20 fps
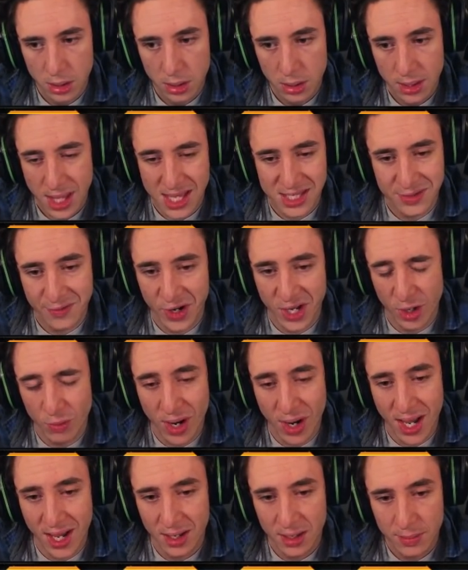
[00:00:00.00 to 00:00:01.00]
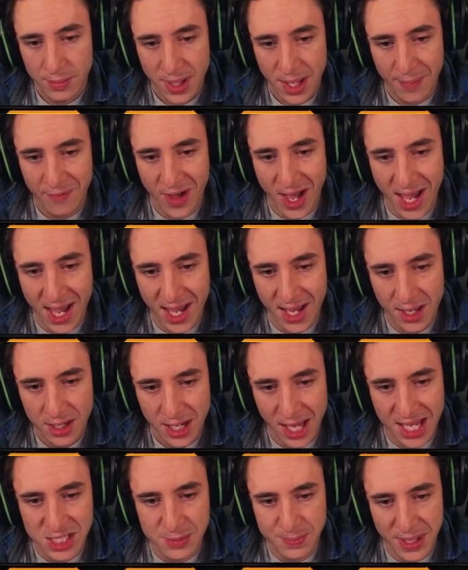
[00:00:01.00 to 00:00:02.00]
That's a free kill right here. Hip fire,
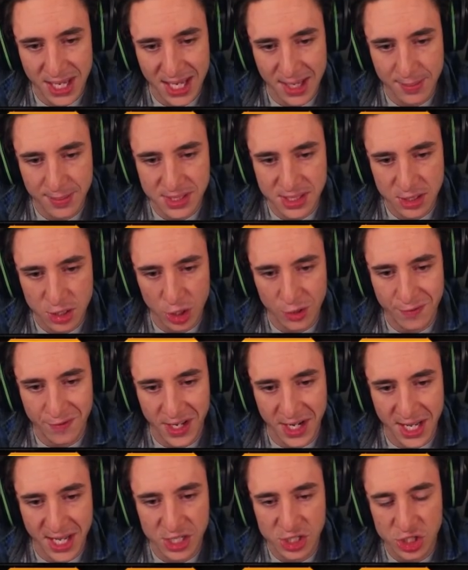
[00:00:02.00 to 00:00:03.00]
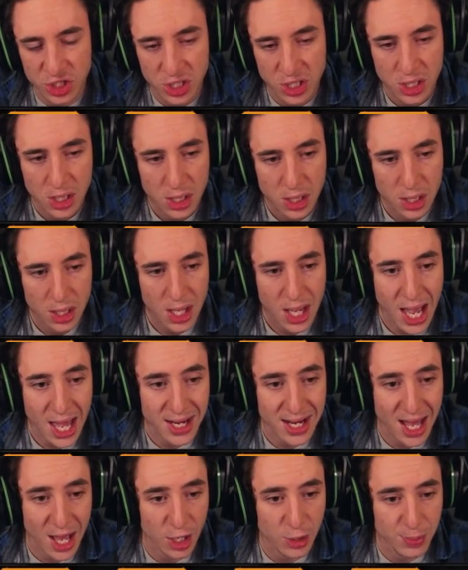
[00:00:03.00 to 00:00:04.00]
nice beams, good finish. And
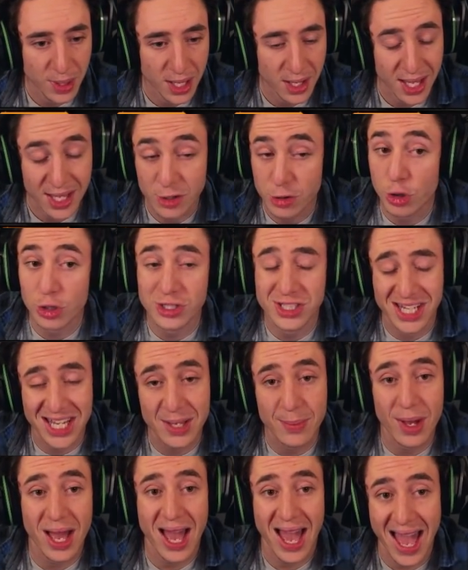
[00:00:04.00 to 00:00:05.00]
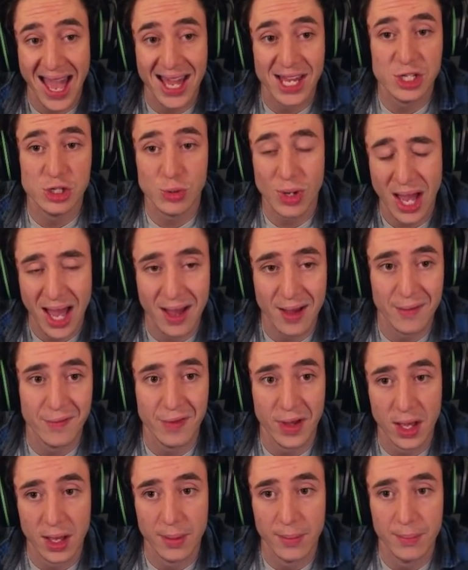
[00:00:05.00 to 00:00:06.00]
now you play. Okay, you got Dima and you have
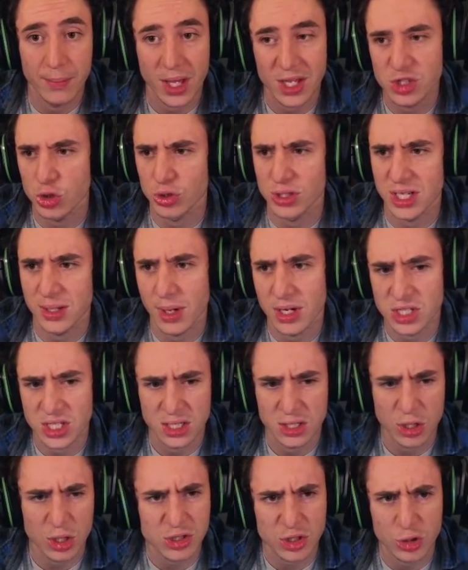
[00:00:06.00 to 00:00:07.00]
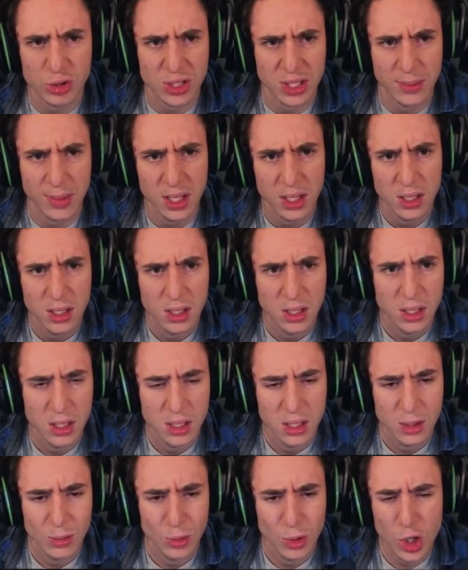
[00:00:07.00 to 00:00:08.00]
that's your Dima actually. No, it's not your Dima.
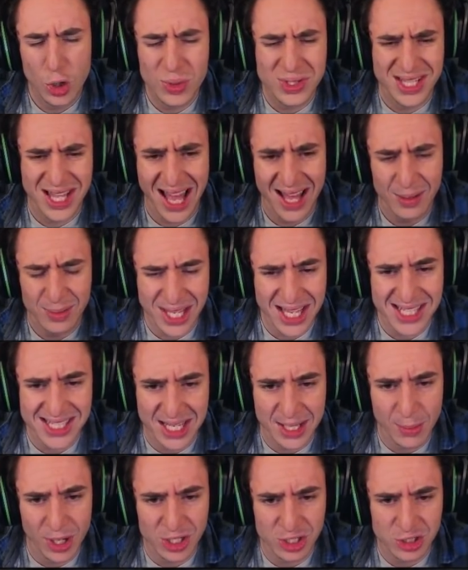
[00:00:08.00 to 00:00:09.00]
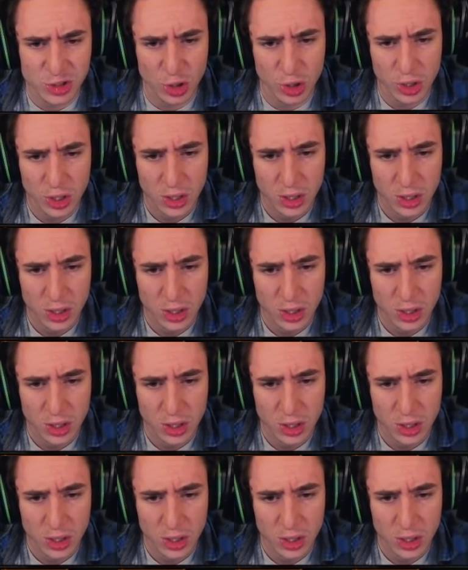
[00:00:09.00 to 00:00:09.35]
Who was that? Was that Dima I just saw?